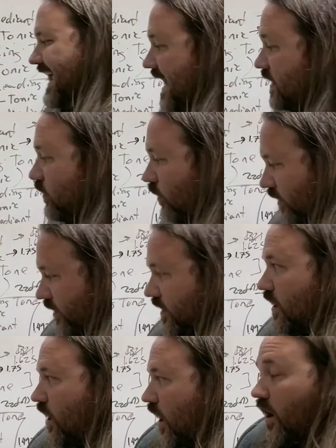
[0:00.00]
in
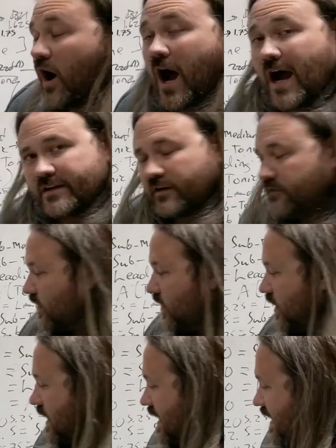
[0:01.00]
order are octave,
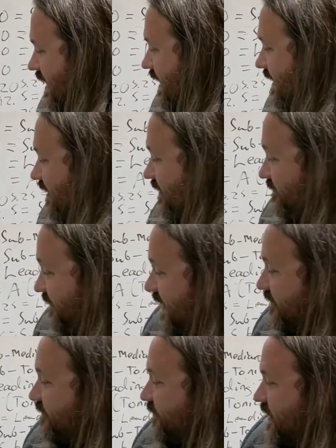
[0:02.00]

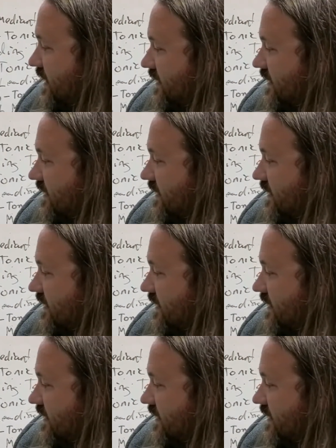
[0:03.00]
fifth,